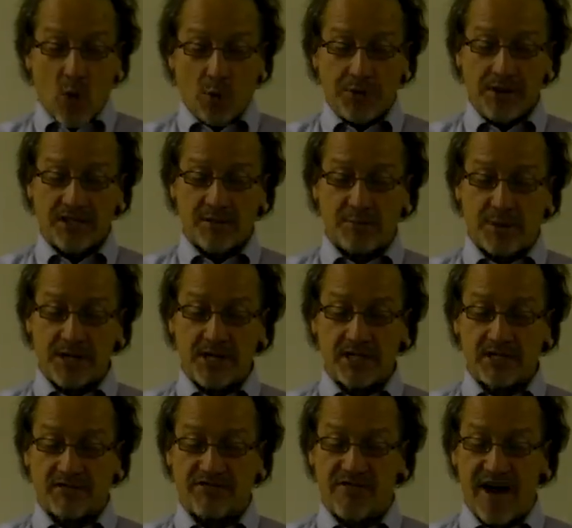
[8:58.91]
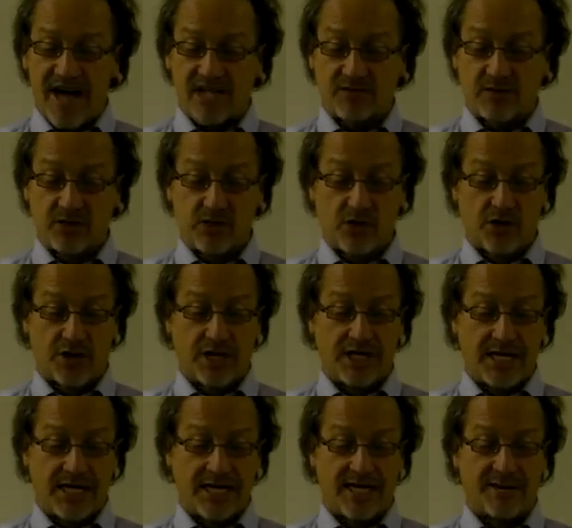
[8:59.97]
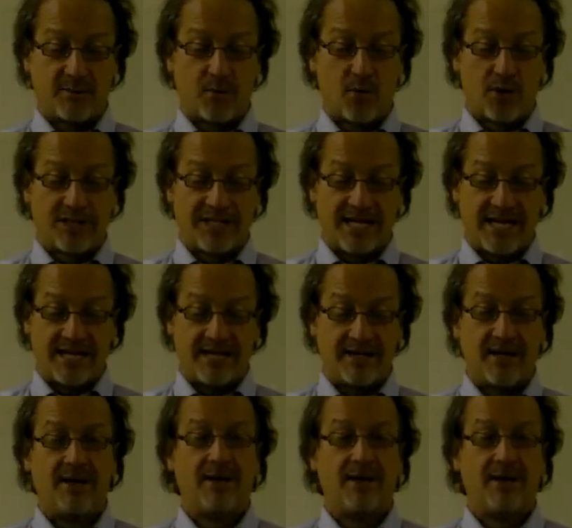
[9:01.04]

When there's abundance of phosphorus, you're going to need to get more D.